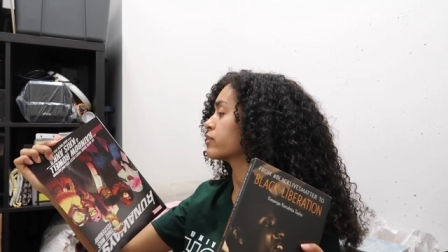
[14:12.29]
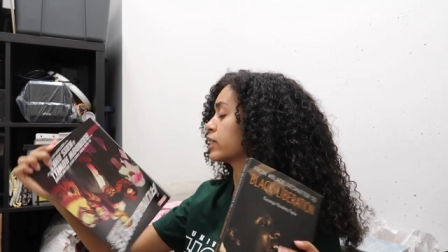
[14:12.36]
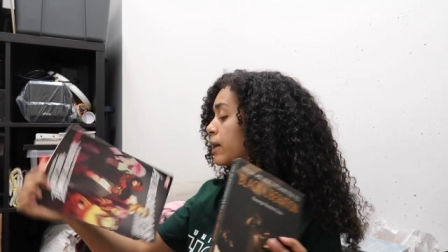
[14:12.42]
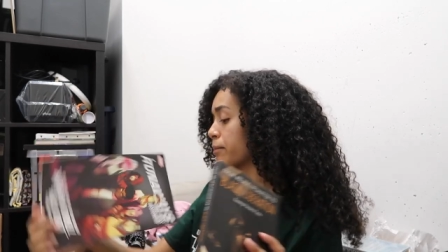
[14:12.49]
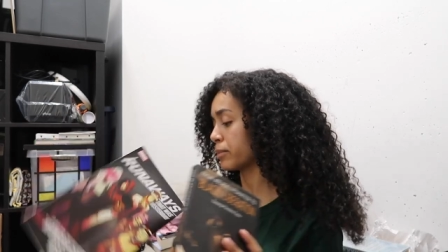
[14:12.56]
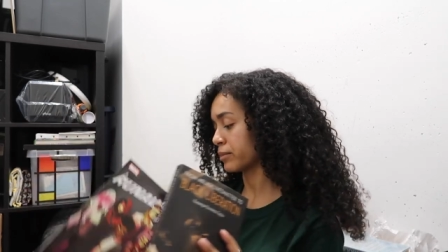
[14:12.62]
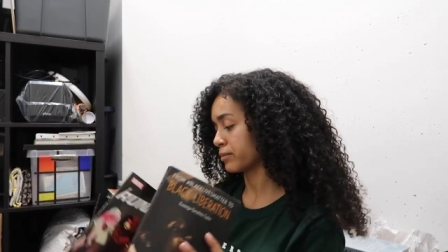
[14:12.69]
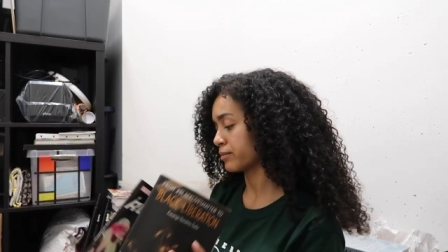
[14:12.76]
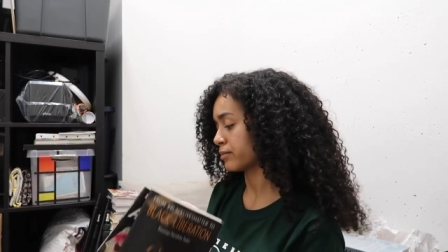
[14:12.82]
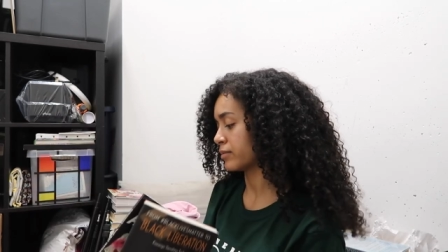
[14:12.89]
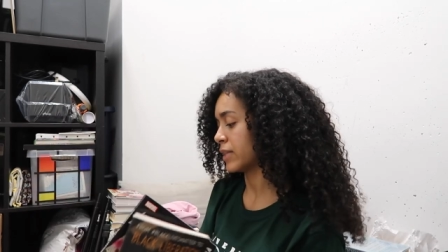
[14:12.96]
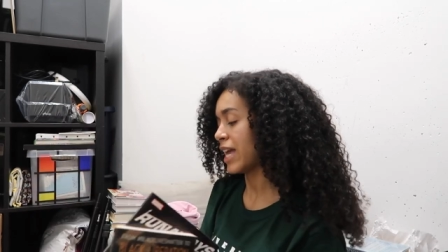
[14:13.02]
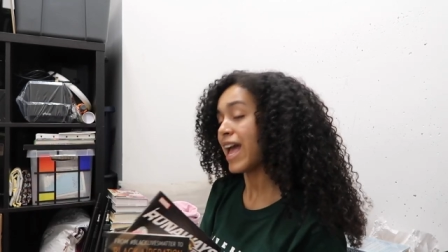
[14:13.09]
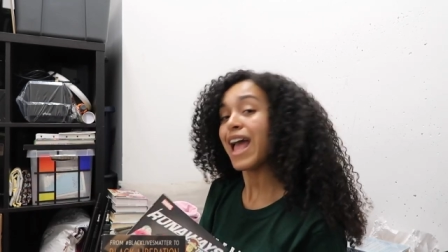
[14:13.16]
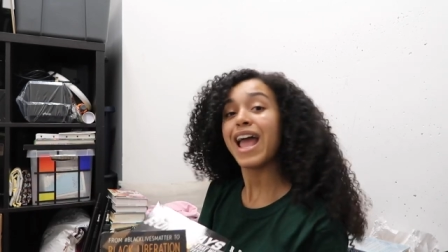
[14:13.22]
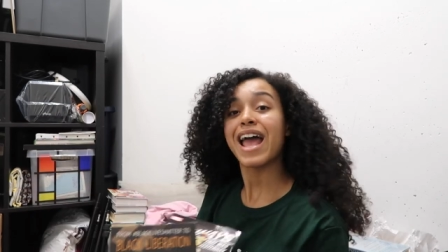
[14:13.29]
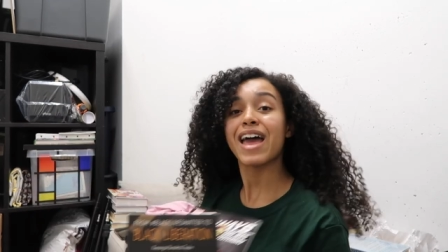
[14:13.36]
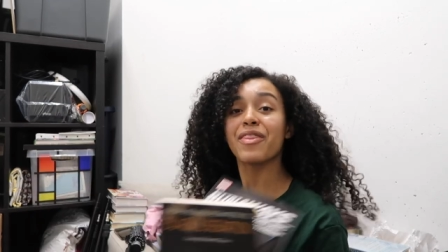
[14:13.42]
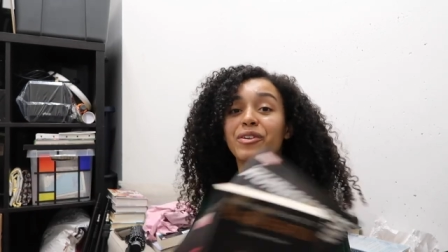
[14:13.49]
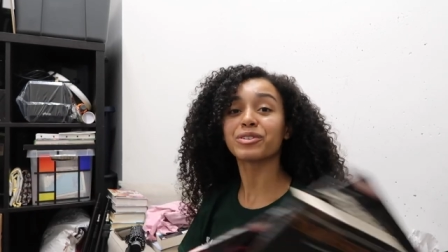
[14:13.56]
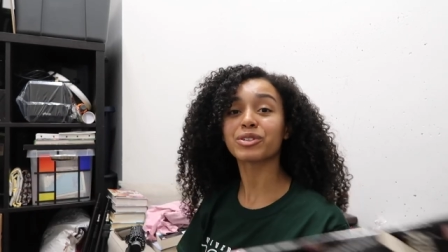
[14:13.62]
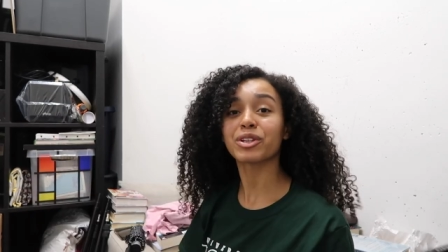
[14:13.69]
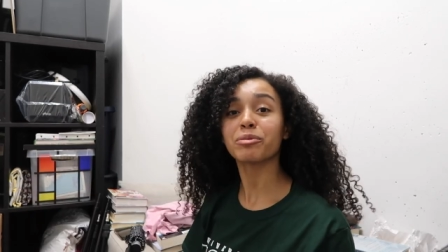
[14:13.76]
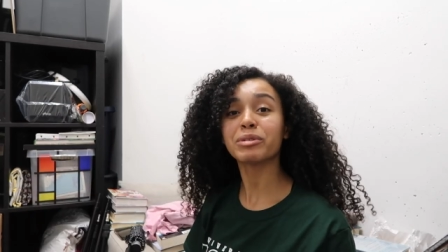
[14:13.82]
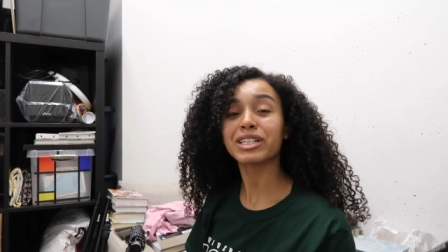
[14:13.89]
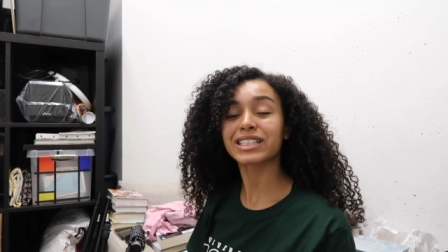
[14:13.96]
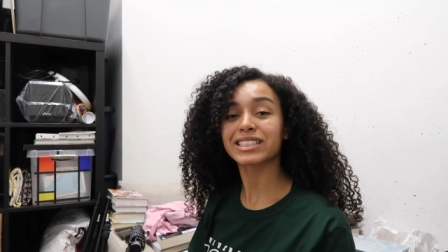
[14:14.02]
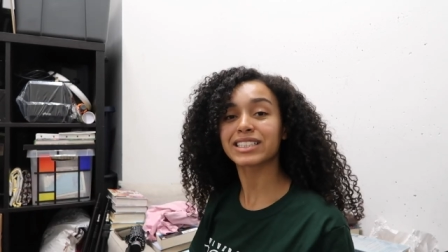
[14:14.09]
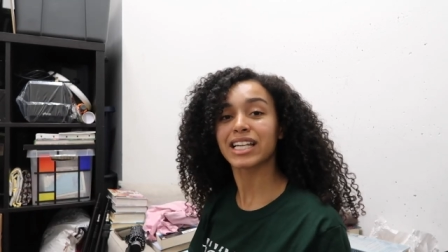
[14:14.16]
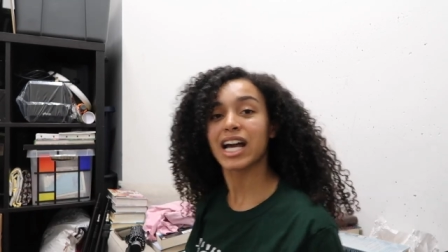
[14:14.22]
Yep. And those are all the
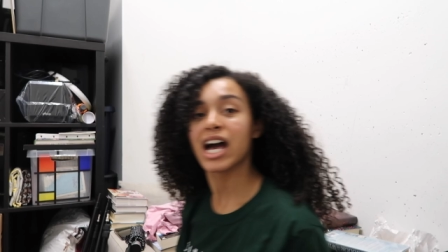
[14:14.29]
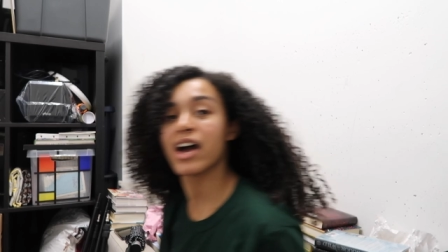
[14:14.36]
books.